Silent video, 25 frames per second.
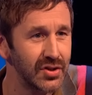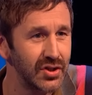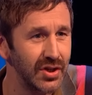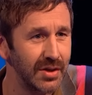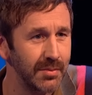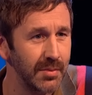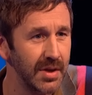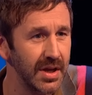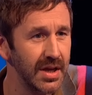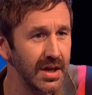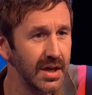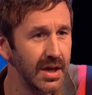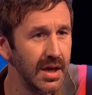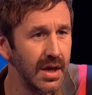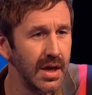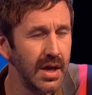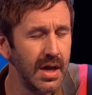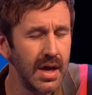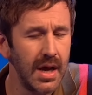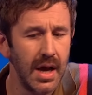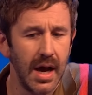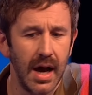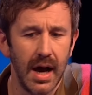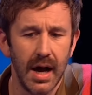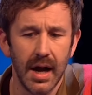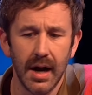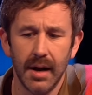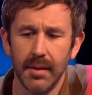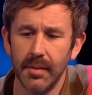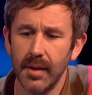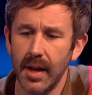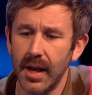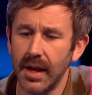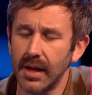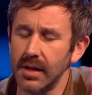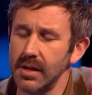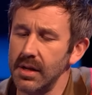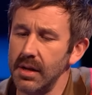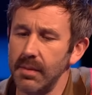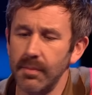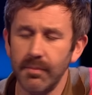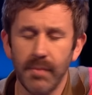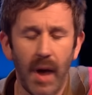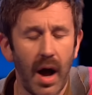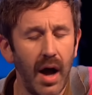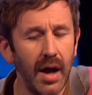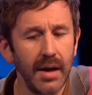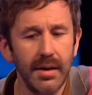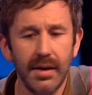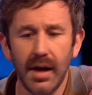the chimney?" And I'm like...
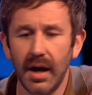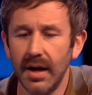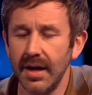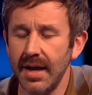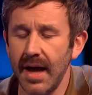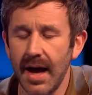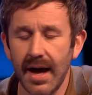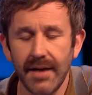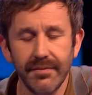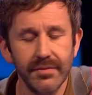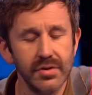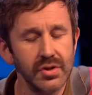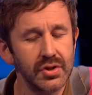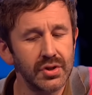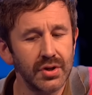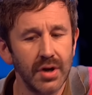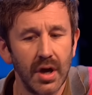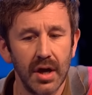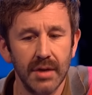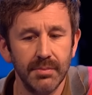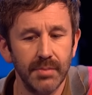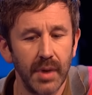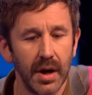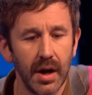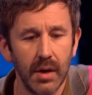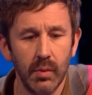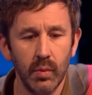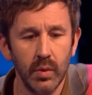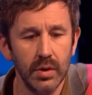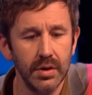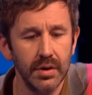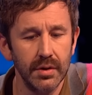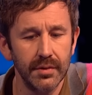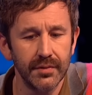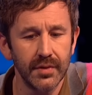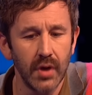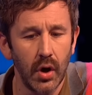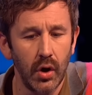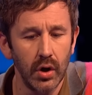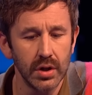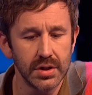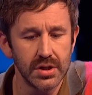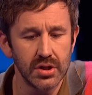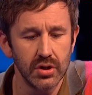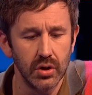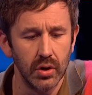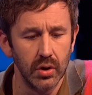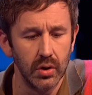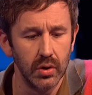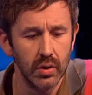I haven't tried, but I wouldn't have thought
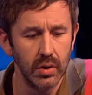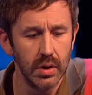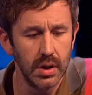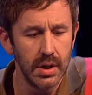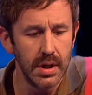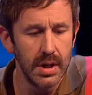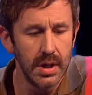so.